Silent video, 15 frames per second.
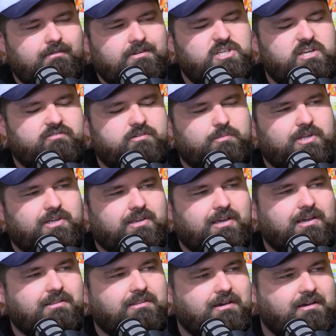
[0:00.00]
shift a bit of
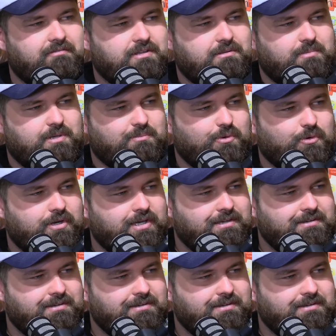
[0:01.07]
Keith over to the big boy.